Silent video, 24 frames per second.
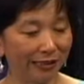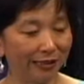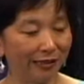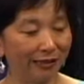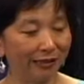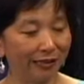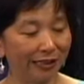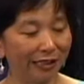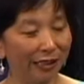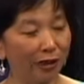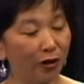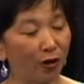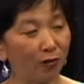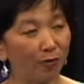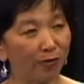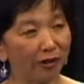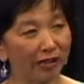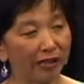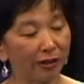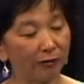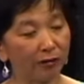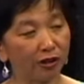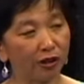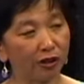TOP
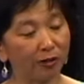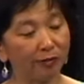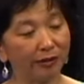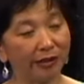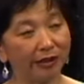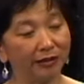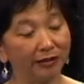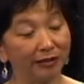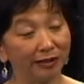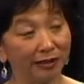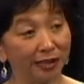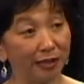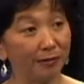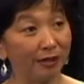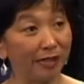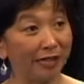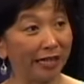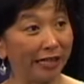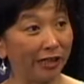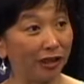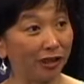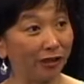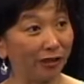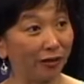which means
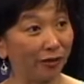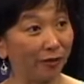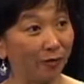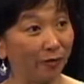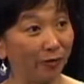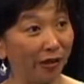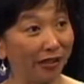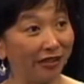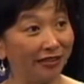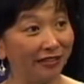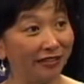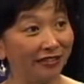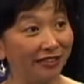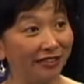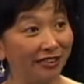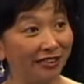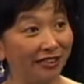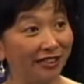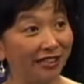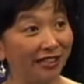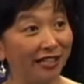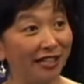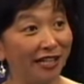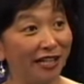termination of
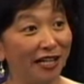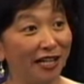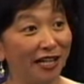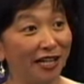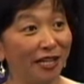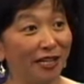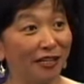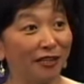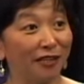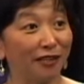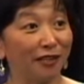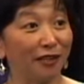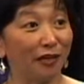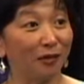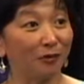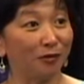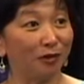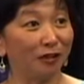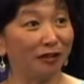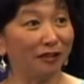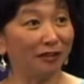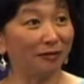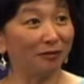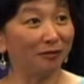pregnancy so I
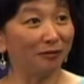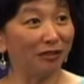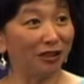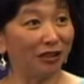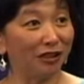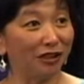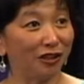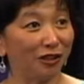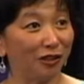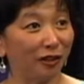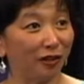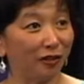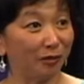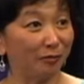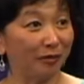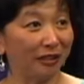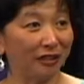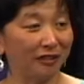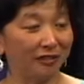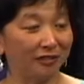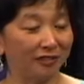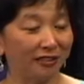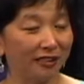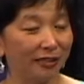was a bit shocked
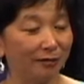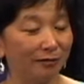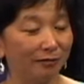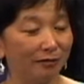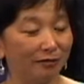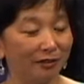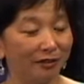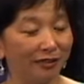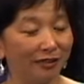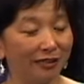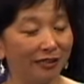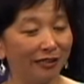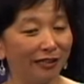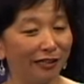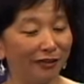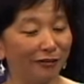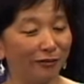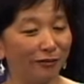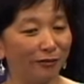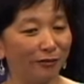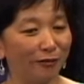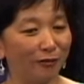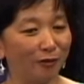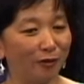because I'm kind
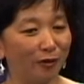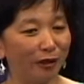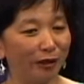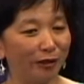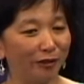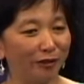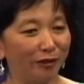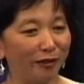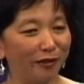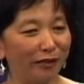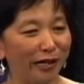of quite an